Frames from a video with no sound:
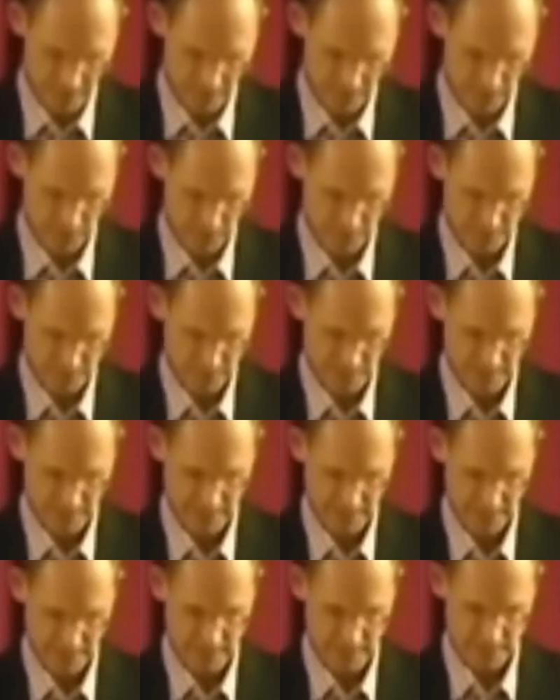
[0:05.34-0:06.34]
I want to thank
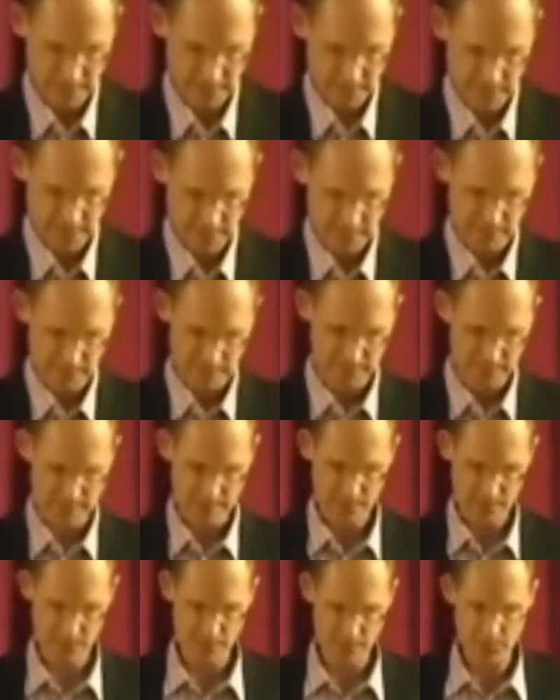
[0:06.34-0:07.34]

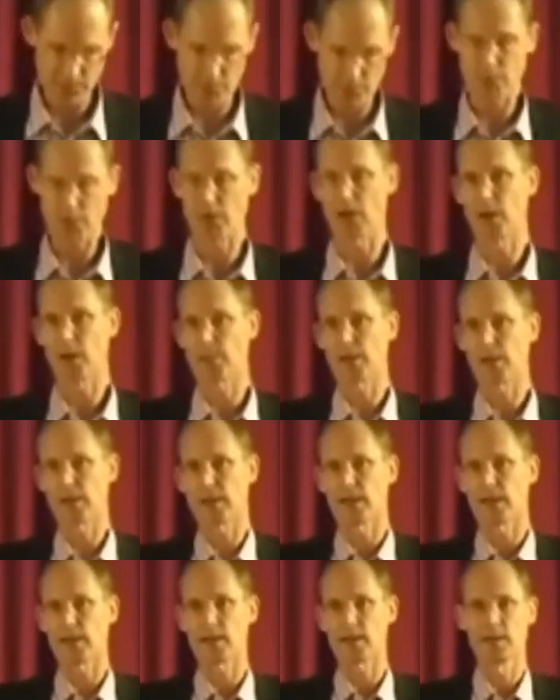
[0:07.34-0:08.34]
all of you for coming,
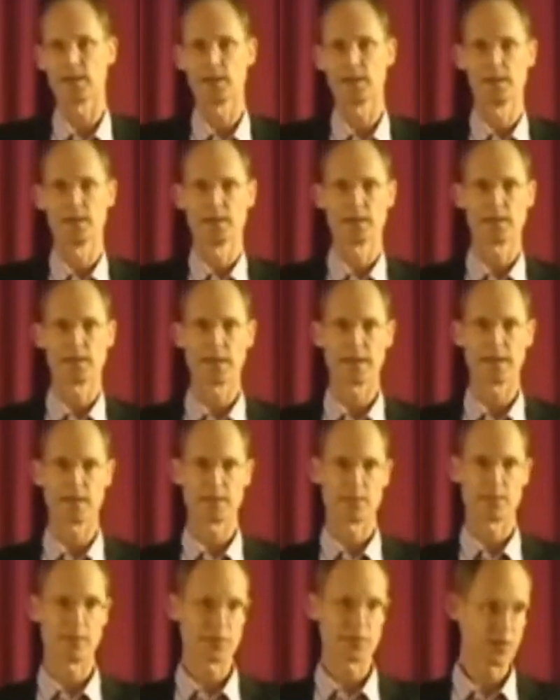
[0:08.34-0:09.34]
and thank
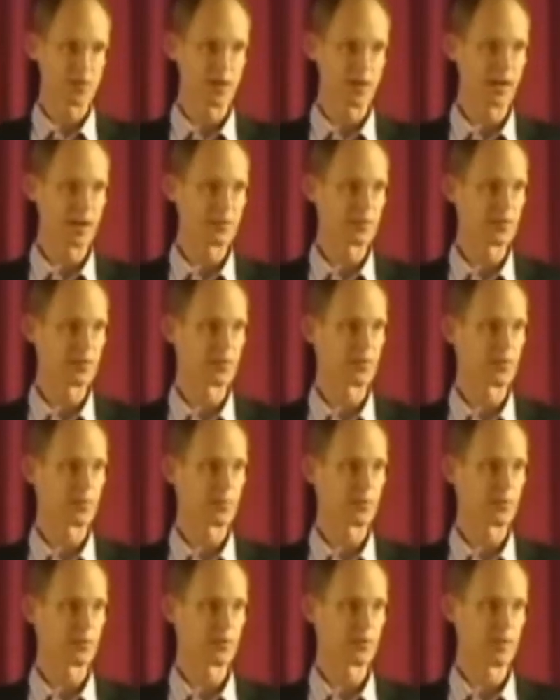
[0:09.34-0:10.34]
Richard Hodges and the
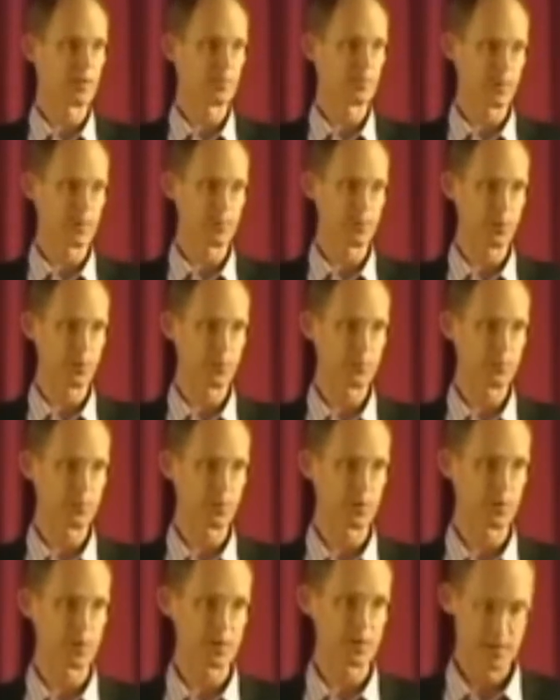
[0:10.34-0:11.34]
museum people
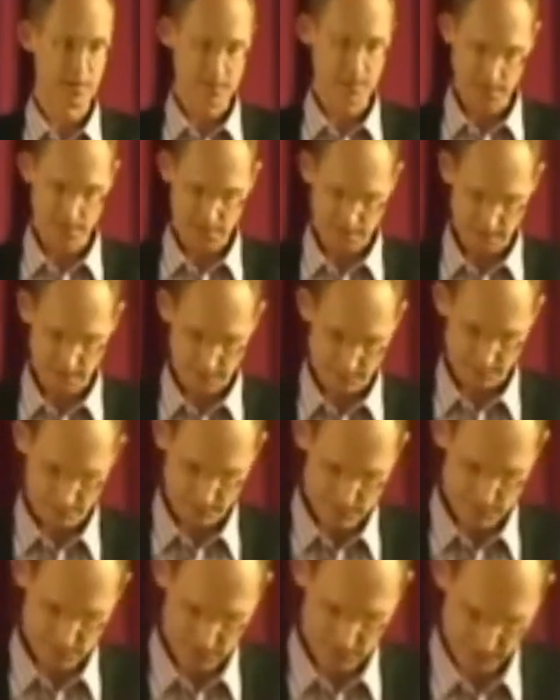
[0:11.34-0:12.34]
for
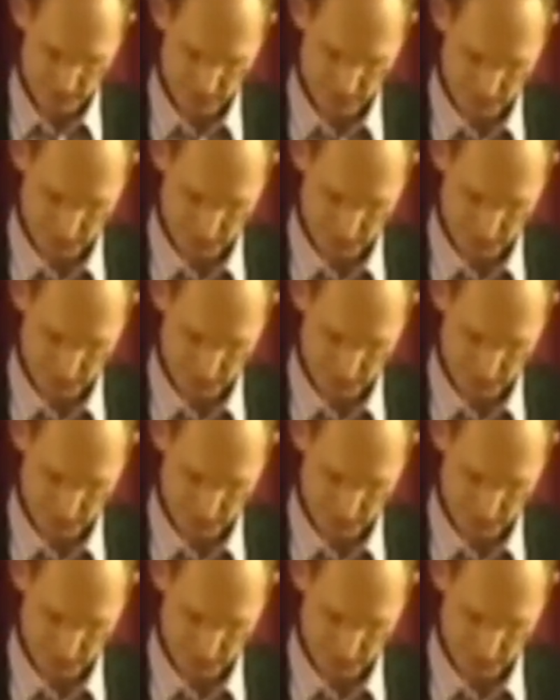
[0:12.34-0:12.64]
sharing their